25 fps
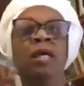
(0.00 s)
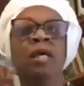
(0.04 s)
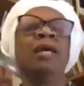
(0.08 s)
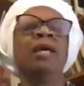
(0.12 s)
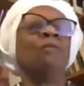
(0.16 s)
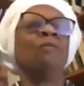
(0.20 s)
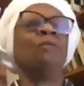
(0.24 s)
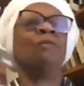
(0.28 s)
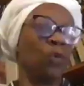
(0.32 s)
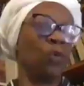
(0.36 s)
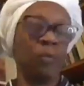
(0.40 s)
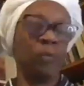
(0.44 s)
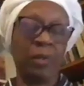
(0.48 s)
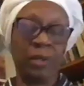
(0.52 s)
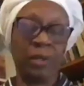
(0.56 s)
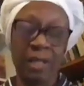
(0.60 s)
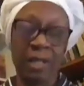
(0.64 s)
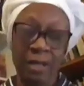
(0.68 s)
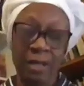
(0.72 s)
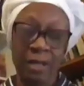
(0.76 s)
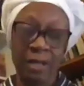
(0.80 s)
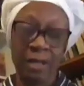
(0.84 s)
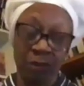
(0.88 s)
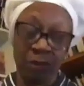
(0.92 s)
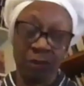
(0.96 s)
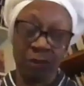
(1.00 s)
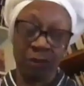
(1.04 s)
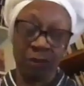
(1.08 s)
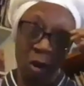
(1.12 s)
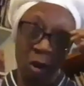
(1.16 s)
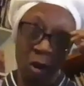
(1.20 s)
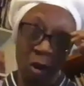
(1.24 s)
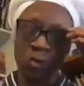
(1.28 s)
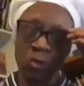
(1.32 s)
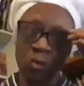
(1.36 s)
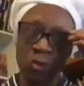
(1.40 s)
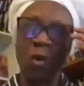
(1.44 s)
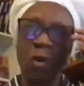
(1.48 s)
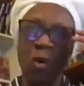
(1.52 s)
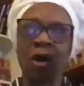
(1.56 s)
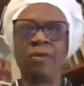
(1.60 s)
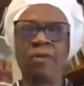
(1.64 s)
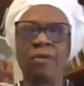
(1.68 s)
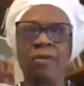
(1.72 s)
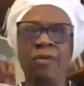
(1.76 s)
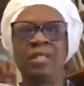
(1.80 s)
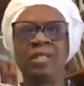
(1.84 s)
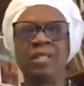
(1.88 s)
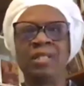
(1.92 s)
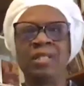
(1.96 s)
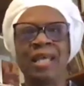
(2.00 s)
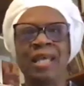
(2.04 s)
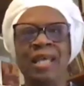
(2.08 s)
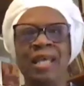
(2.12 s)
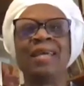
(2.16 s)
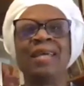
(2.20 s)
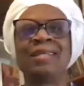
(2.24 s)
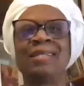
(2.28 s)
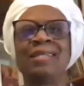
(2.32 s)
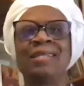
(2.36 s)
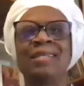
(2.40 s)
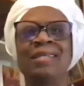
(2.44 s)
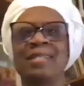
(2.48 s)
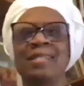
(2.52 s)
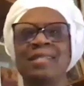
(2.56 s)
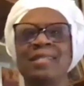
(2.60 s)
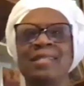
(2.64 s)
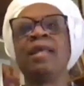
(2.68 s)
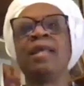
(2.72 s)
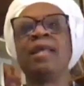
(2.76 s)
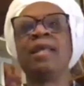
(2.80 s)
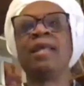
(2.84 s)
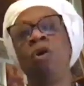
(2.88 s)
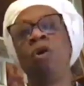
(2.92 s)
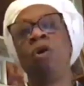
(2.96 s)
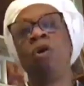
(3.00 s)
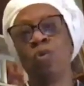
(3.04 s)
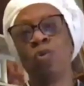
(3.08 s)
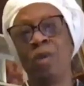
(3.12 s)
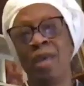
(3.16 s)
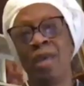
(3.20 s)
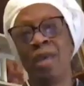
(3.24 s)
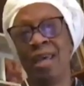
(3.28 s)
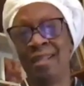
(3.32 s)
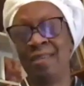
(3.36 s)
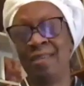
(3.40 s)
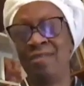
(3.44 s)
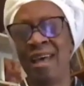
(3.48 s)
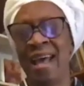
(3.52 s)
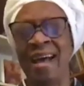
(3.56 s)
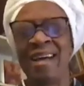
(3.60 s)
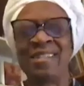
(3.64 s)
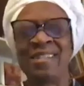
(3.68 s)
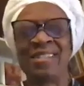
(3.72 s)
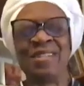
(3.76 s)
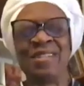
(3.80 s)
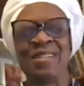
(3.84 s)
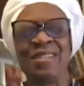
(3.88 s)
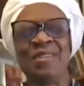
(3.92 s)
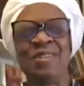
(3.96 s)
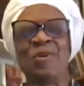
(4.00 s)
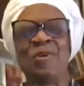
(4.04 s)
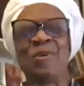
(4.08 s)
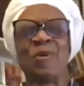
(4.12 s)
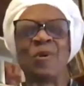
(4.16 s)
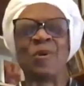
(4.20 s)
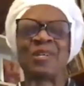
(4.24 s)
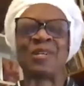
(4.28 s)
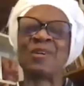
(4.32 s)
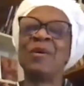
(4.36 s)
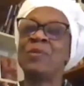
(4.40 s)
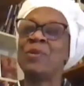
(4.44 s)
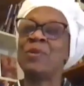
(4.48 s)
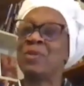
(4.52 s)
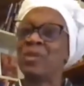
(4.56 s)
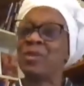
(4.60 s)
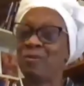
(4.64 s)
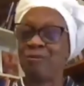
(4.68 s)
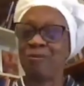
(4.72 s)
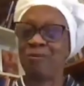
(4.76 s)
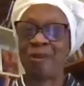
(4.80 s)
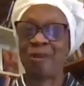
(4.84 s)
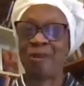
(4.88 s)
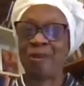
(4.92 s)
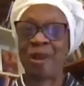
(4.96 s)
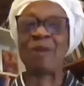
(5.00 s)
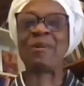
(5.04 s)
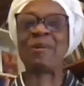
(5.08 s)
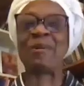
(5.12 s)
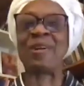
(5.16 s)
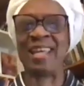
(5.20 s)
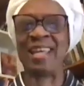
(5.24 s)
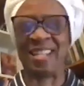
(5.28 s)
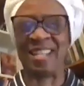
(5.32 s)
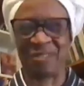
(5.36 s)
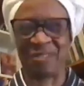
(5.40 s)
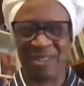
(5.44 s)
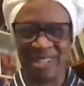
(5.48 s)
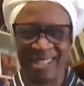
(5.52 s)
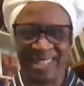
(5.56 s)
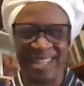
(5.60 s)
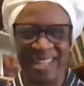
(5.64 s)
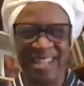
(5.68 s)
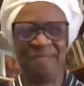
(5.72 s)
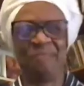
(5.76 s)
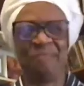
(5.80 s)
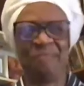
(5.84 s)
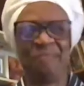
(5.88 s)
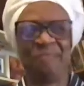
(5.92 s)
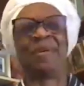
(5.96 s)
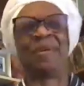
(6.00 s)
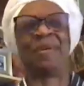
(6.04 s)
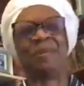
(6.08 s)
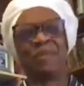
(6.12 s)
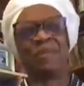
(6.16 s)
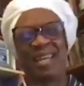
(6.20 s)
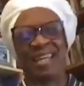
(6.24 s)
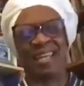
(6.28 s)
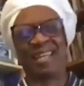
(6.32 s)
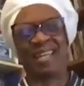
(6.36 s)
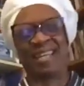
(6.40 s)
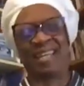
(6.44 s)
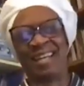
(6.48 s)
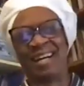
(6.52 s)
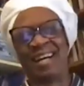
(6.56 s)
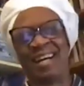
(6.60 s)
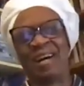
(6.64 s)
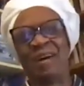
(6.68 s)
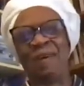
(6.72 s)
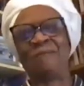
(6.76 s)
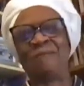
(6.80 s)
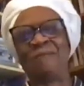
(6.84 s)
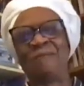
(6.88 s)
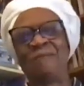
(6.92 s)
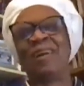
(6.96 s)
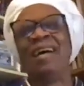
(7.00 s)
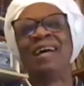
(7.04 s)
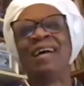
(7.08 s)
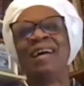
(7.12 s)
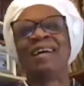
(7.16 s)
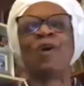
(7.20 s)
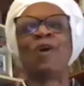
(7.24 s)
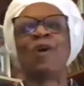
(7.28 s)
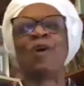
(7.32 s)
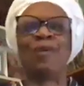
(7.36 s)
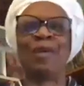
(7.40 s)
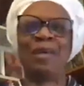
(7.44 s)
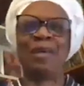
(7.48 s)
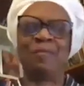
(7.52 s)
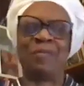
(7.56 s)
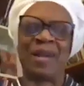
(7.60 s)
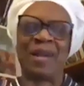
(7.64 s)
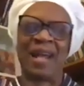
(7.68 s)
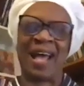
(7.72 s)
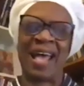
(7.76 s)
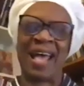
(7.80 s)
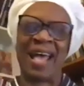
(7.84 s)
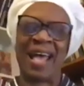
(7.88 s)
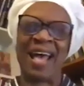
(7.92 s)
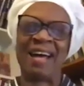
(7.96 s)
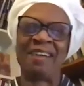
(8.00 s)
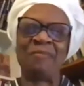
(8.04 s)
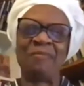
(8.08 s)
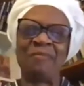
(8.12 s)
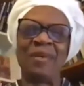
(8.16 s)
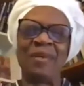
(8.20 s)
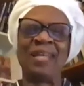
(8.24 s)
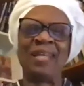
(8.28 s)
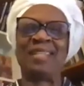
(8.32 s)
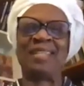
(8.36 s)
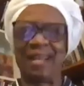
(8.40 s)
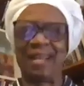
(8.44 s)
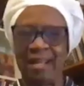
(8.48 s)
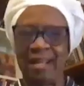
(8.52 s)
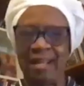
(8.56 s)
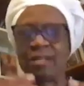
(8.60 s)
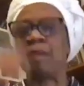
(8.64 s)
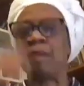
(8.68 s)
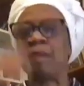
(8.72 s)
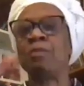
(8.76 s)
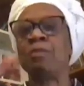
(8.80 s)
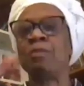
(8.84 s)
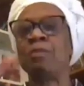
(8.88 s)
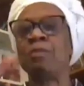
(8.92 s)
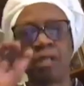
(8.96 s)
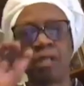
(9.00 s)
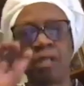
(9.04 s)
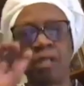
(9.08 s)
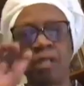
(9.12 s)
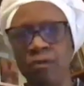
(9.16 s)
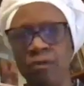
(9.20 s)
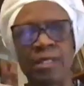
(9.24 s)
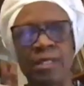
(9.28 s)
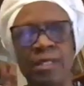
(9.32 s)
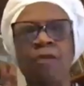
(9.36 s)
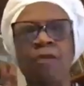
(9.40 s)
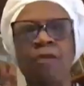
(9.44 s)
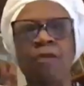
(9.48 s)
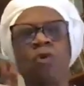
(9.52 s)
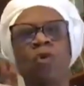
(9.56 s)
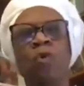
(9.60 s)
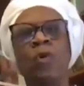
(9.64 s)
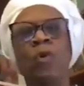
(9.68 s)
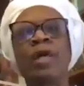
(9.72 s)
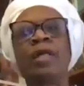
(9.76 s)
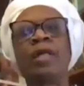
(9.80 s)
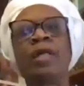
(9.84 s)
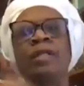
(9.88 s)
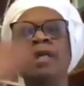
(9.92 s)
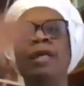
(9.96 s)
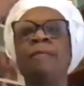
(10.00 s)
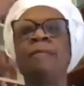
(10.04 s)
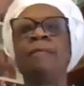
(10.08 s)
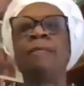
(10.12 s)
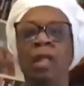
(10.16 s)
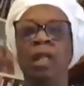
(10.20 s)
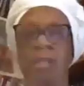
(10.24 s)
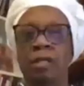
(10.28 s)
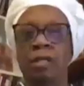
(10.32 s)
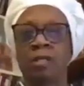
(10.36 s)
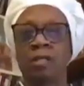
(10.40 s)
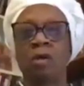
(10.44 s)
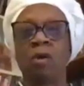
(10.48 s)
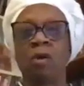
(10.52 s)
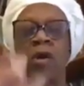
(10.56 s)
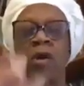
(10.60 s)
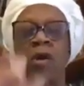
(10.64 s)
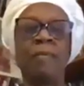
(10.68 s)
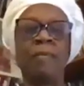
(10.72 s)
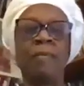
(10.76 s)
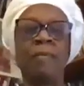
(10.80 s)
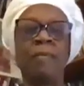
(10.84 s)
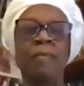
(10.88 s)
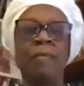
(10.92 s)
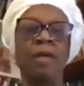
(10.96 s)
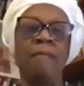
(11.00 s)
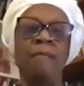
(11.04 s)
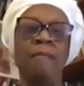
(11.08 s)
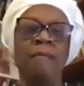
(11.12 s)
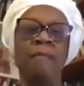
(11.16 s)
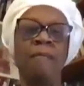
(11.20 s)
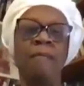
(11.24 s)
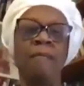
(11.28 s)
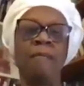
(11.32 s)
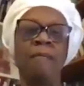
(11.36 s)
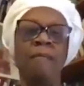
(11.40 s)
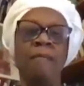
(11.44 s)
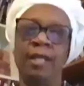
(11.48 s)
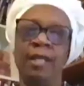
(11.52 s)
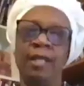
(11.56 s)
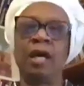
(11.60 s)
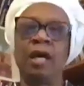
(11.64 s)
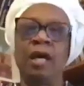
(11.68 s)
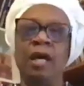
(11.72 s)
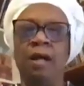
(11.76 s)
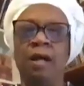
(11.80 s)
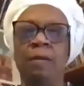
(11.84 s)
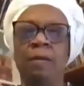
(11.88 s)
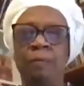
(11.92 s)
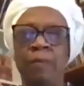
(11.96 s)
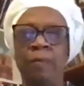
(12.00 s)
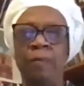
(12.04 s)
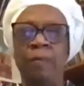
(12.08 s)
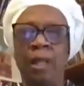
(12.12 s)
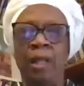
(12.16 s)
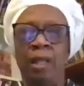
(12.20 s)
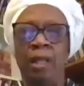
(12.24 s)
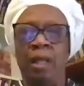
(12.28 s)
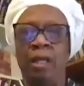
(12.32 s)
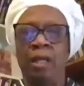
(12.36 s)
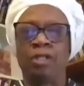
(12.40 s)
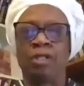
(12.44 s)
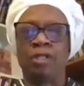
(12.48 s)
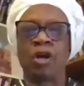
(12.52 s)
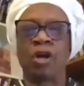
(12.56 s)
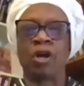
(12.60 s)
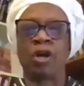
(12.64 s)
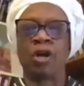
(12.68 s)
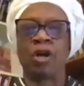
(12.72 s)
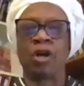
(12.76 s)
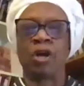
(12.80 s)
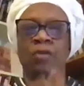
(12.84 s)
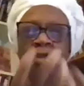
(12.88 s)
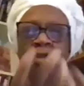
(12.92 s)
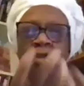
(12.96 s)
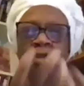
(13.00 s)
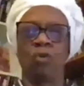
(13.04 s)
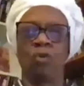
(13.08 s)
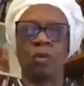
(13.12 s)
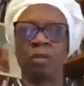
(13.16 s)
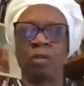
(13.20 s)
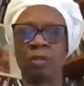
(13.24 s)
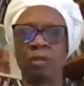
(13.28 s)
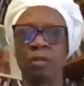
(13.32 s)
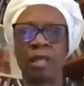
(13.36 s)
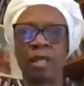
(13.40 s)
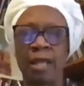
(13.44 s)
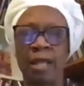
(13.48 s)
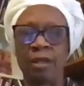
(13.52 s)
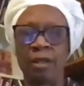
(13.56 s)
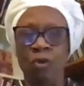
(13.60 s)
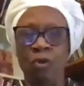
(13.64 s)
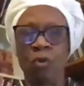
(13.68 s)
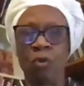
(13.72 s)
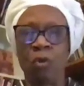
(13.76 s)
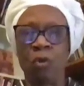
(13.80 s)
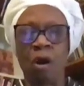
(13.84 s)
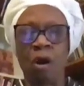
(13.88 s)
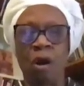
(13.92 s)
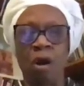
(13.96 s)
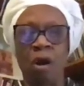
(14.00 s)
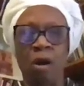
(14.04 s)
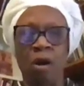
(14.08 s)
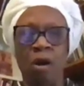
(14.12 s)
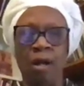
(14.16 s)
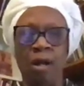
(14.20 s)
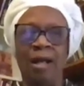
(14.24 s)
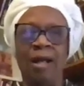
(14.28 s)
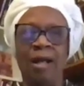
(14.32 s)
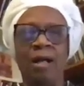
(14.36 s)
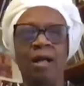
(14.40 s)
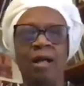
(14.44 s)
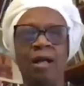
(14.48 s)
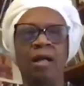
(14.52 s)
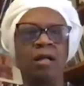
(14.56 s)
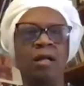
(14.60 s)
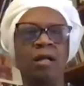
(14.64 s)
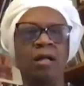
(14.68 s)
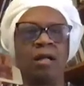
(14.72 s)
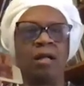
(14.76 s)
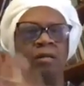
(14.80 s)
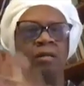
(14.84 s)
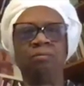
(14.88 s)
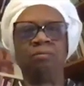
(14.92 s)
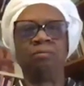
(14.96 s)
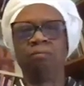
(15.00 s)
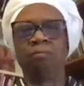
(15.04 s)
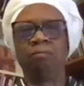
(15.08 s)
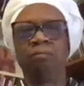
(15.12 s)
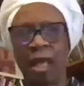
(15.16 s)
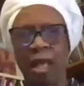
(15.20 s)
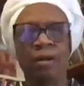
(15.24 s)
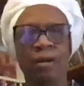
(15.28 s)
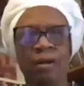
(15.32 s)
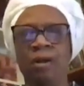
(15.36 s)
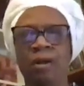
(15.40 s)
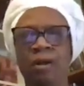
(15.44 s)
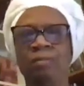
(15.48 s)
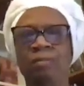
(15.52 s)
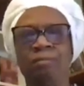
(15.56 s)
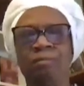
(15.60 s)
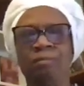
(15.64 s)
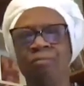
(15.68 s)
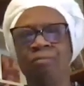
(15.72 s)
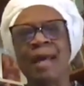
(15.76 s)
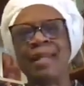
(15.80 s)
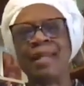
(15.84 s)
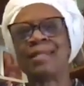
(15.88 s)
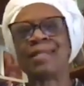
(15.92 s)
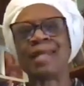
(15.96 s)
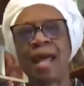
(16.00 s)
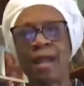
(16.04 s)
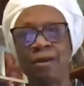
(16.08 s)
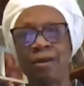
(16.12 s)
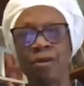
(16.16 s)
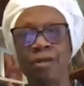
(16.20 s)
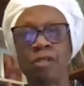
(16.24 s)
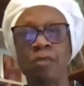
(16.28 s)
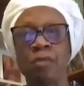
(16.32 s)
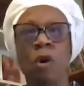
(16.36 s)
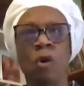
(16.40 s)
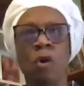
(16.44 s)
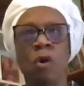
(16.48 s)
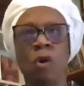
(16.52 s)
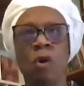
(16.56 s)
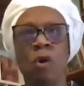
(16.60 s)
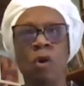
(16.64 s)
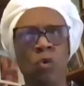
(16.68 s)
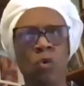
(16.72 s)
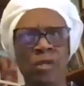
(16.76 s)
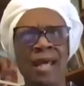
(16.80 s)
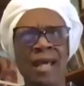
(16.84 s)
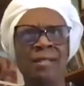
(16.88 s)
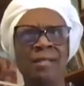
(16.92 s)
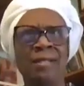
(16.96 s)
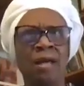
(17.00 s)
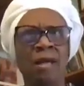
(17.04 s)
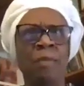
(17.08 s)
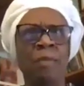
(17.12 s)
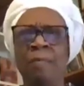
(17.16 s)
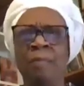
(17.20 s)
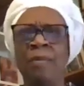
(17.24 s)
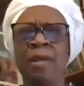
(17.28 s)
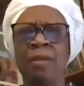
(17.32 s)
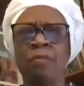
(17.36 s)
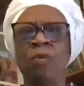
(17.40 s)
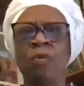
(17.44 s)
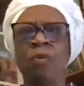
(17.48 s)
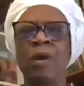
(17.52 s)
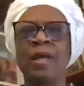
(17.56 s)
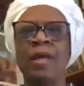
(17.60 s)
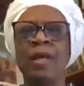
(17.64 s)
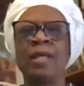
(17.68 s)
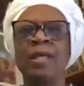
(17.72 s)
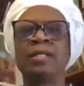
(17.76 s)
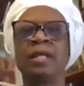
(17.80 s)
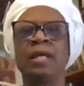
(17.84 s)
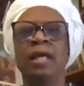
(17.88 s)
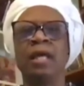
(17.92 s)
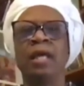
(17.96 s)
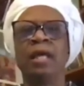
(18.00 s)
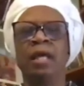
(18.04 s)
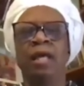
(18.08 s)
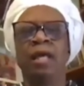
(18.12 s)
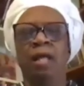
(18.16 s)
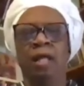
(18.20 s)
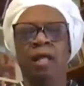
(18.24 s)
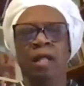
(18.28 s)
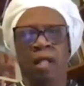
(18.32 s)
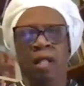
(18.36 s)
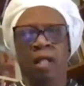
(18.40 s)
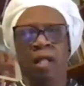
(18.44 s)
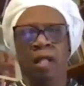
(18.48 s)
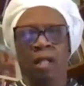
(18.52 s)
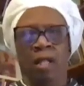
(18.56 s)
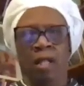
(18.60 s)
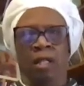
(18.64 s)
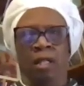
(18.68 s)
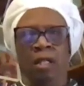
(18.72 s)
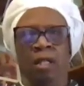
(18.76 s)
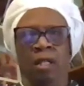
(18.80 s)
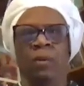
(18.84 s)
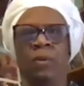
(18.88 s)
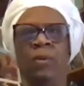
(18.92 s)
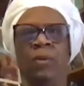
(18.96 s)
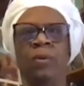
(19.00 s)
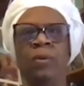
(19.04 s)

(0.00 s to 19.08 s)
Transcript: If you would believe it, March 12th, the day that they decided, oh, you can't leave the house in New York. So it was a very interesting period of COVID, but I have been done. So I'm just going to use that real quickly. So I'm imagining, Joe, that you are, I don't know, my desire to smoke, which has come up at points. Mm-hmm.